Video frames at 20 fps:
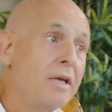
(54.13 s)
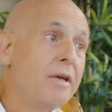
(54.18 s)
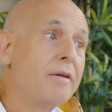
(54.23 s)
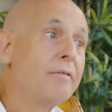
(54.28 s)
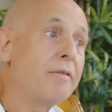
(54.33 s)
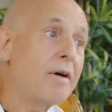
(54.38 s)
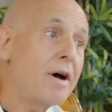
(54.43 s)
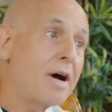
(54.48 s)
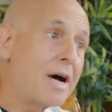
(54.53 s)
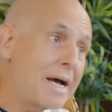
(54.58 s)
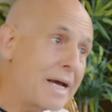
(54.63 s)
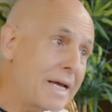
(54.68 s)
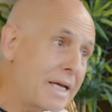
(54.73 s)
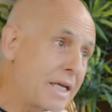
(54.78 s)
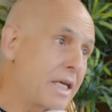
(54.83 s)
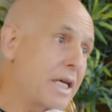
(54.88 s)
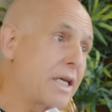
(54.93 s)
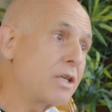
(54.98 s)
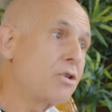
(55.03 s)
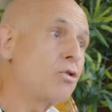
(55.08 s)
If I
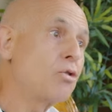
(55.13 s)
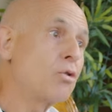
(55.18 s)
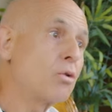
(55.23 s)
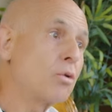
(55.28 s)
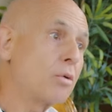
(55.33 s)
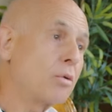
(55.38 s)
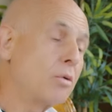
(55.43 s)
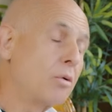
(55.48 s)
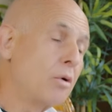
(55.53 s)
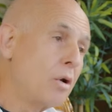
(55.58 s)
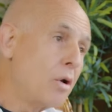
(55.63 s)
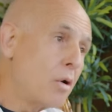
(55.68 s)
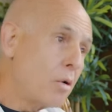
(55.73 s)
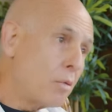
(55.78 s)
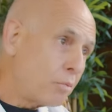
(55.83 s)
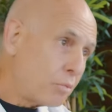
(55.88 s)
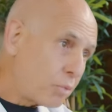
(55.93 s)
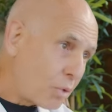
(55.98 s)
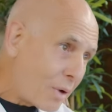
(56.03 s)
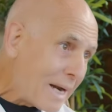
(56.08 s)
get your
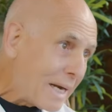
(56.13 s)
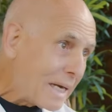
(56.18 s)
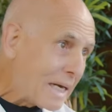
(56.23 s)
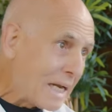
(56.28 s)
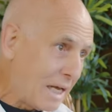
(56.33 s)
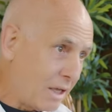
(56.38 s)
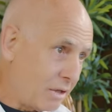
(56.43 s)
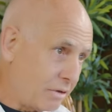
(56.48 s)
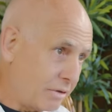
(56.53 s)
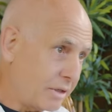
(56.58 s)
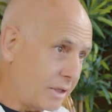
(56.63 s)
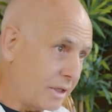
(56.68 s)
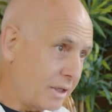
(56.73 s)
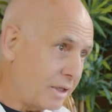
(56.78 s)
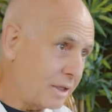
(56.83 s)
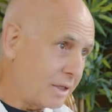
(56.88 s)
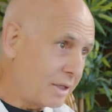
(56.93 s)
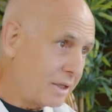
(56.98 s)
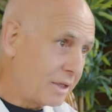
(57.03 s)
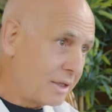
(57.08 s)
brain
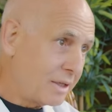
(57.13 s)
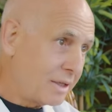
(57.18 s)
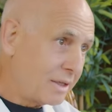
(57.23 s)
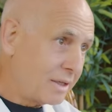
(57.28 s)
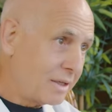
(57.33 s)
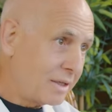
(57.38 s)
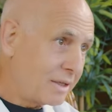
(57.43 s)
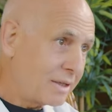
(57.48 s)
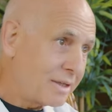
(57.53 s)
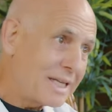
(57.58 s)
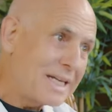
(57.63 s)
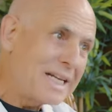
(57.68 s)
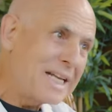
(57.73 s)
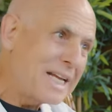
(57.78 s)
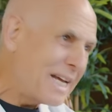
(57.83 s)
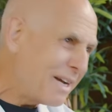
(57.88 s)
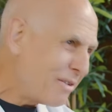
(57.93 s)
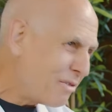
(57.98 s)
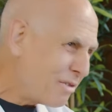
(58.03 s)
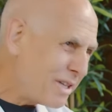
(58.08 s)
healthy, then
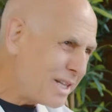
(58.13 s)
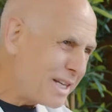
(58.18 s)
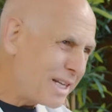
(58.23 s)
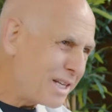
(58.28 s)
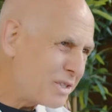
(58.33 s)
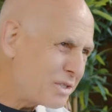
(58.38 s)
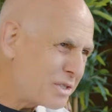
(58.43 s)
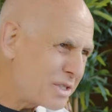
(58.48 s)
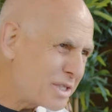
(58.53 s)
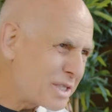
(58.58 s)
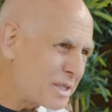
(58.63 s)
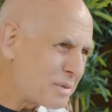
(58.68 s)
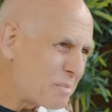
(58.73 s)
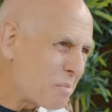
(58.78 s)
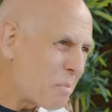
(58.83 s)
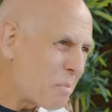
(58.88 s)
everything else is